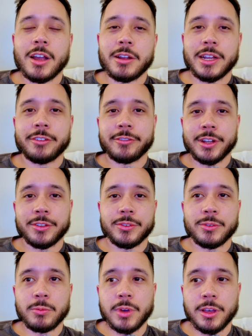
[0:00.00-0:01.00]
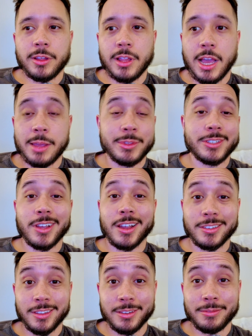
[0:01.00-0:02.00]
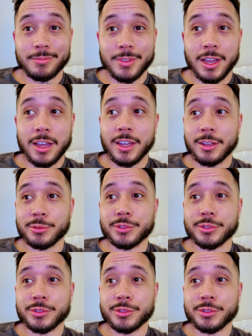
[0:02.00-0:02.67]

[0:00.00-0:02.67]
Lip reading: Alrighty friends, well, I'm exhausted. It